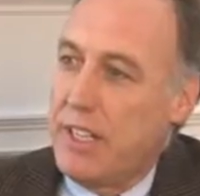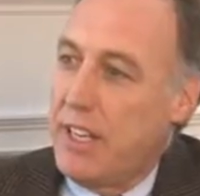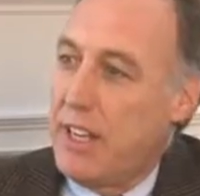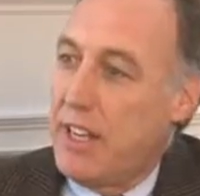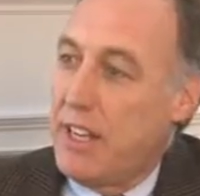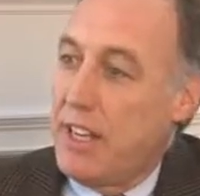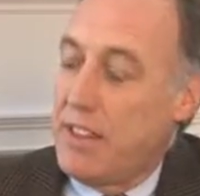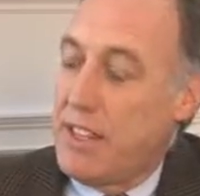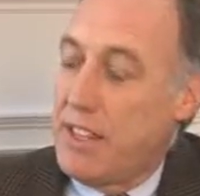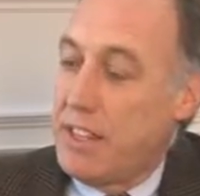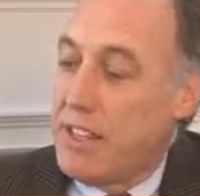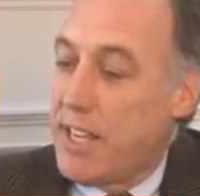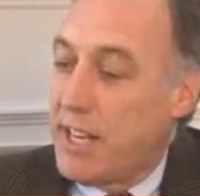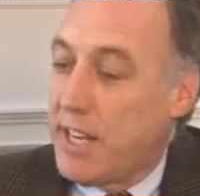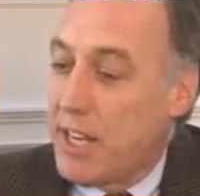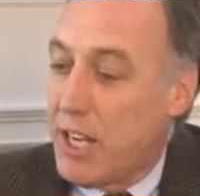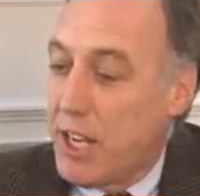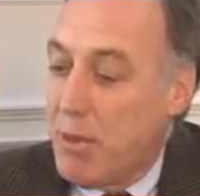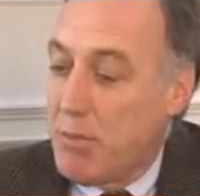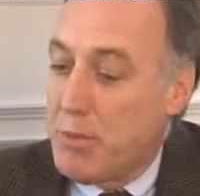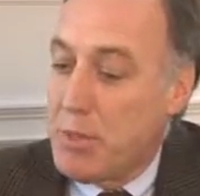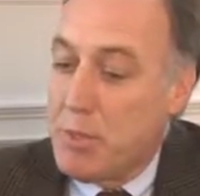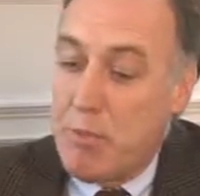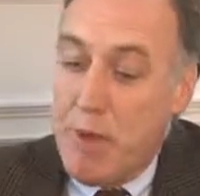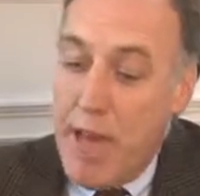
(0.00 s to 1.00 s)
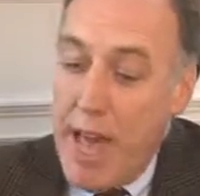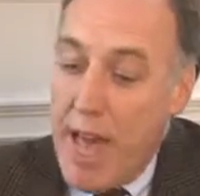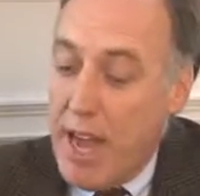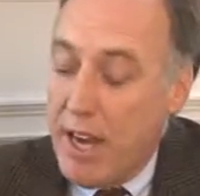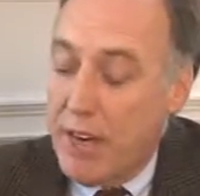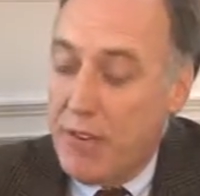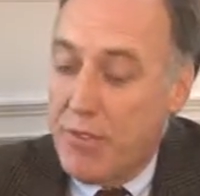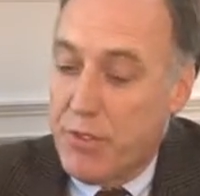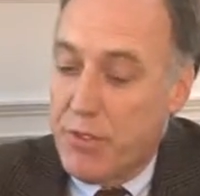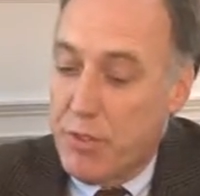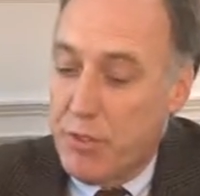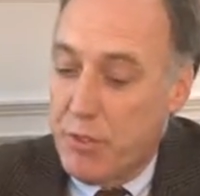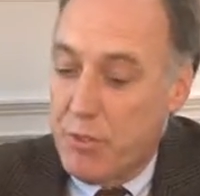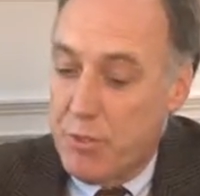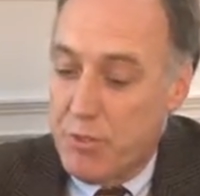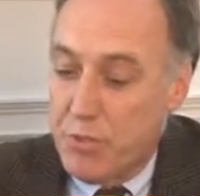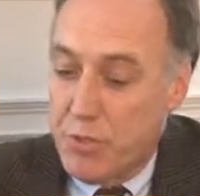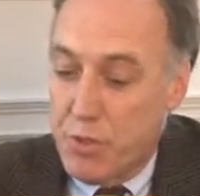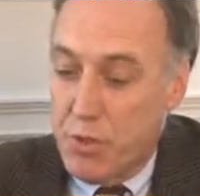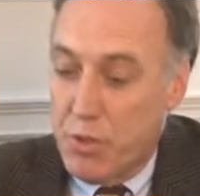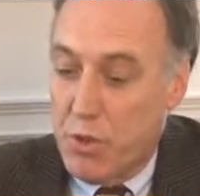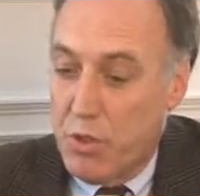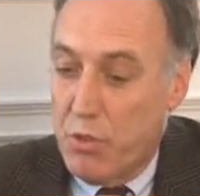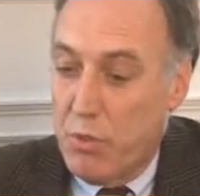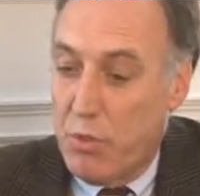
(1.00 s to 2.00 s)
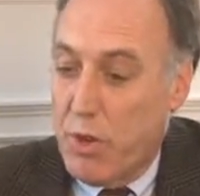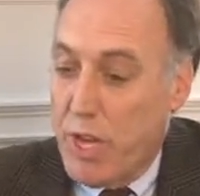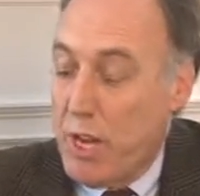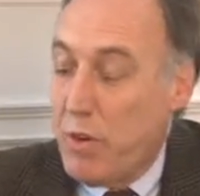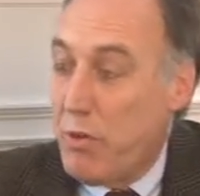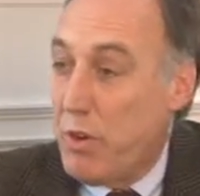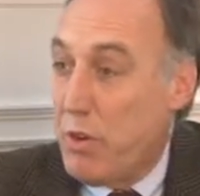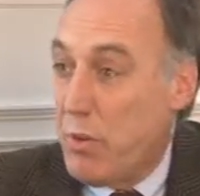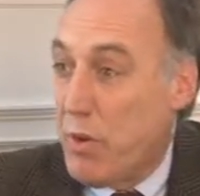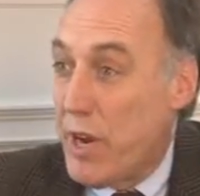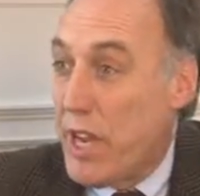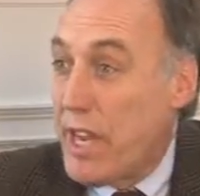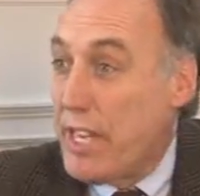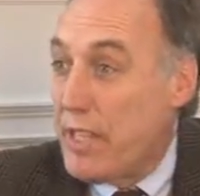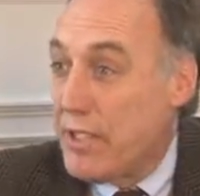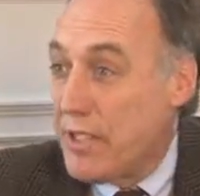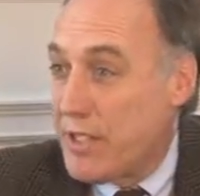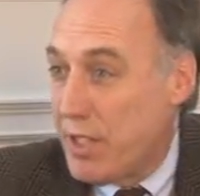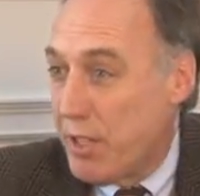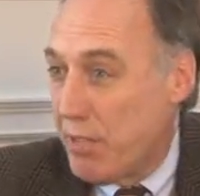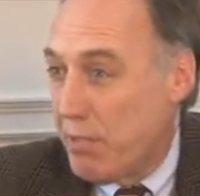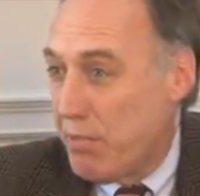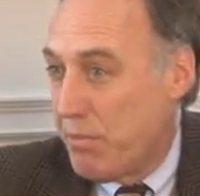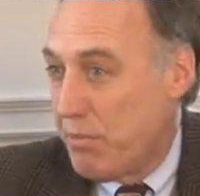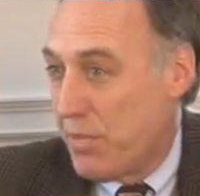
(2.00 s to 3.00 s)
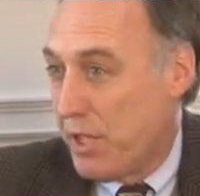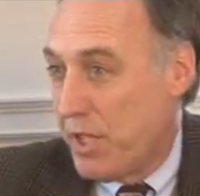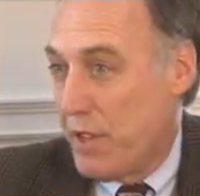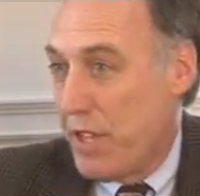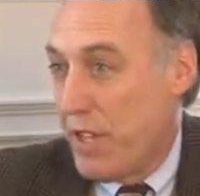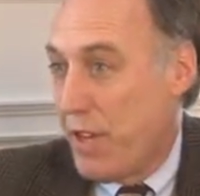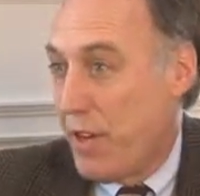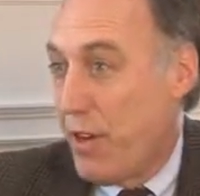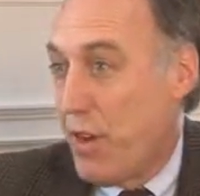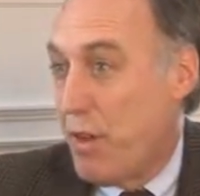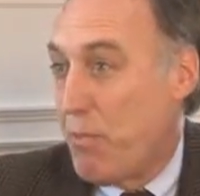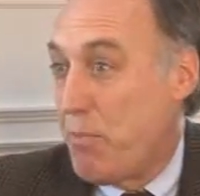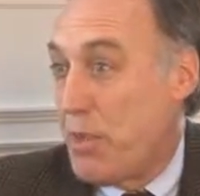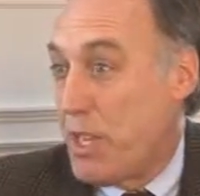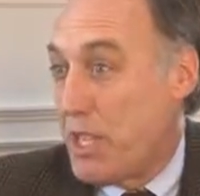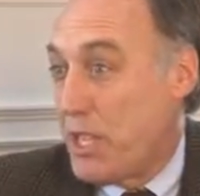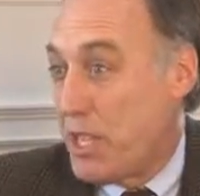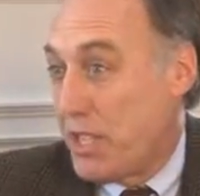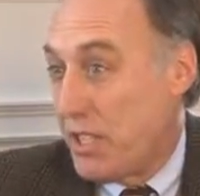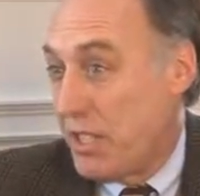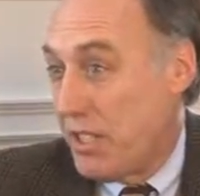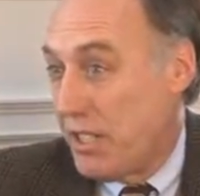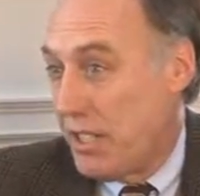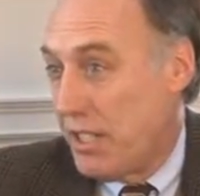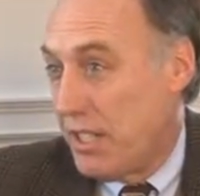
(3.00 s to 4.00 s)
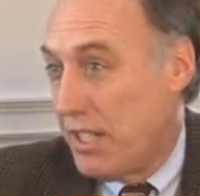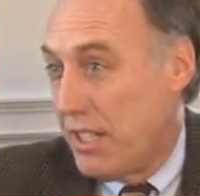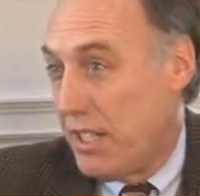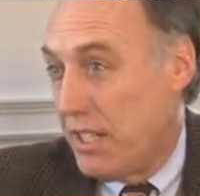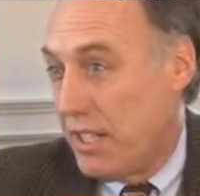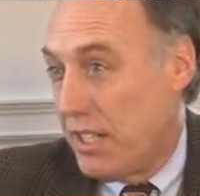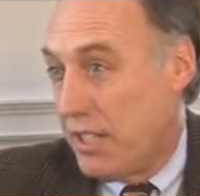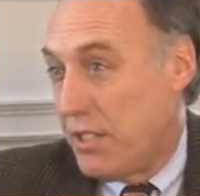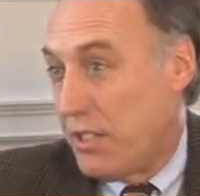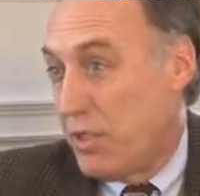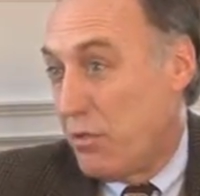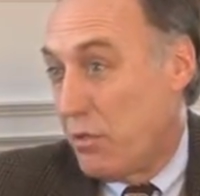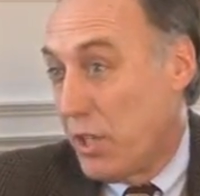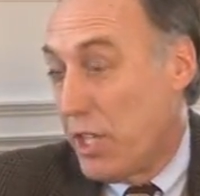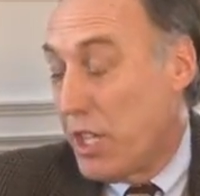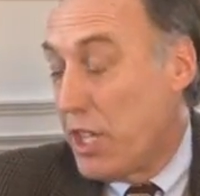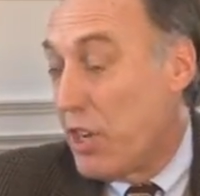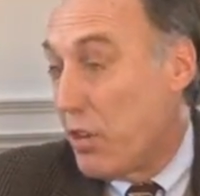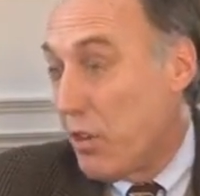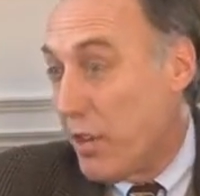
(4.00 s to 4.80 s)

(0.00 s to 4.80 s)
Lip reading: And I think that comes back from sort of the way we raised them and their ambition to really